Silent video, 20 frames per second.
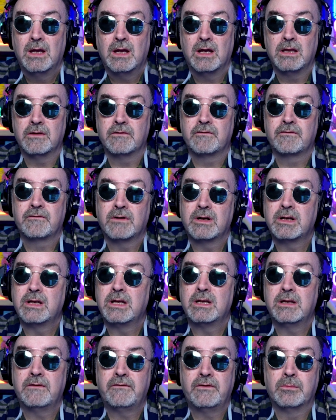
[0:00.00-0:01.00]
on the front
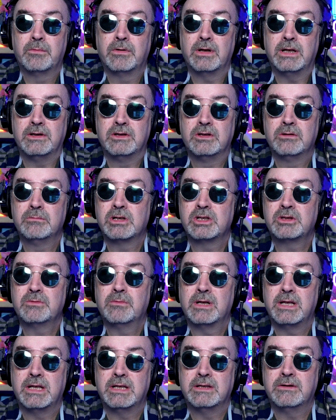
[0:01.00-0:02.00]
end if you're putting too much
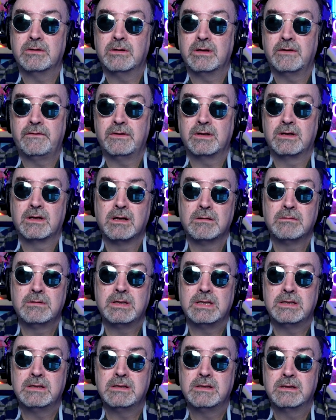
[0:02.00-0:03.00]
money into it. If you go
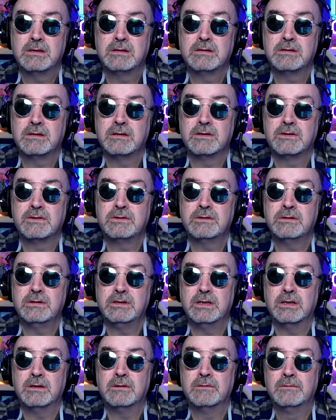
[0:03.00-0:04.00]
in to the
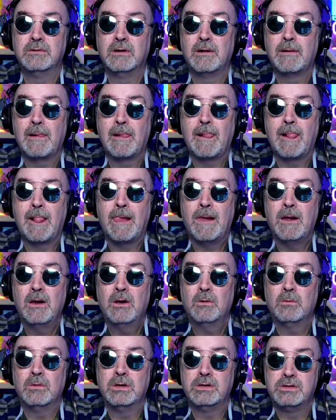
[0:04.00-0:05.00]
studio
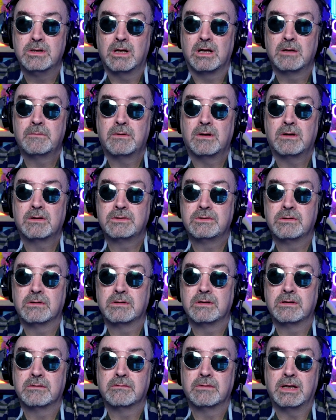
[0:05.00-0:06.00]
with John Paul,
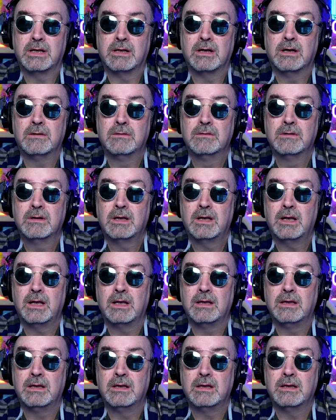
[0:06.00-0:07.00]
George, and Ringo,
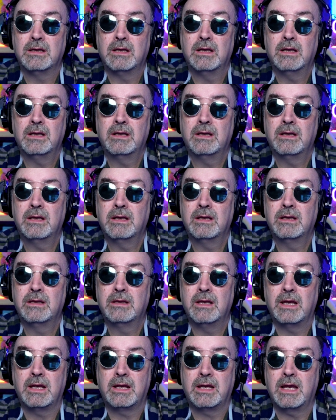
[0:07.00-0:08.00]
and
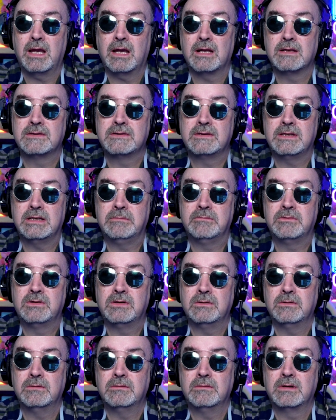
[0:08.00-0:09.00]
they can't seem
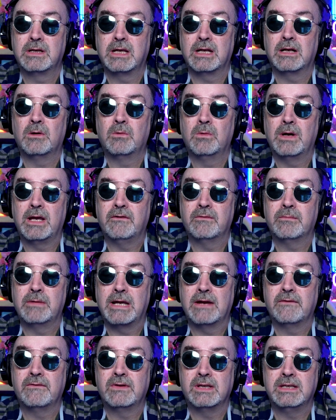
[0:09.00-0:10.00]
to get away from
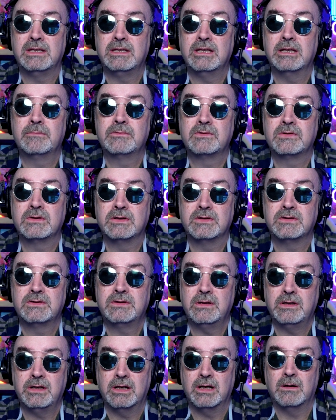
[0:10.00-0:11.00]
having the yips in the
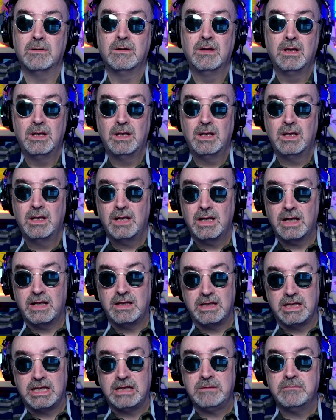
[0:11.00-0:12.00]
studio,
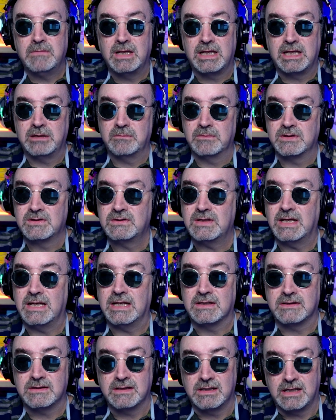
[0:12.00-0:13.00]
and they keep making
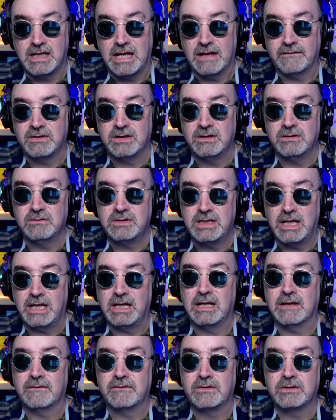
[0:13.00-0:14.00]
mistakes, and they have to do
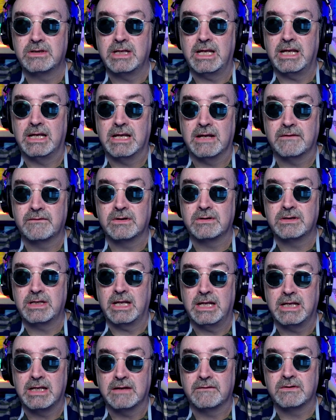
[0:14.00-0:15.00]
take after take after
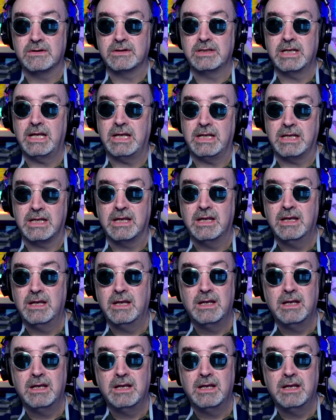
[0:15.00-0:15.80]
take after take,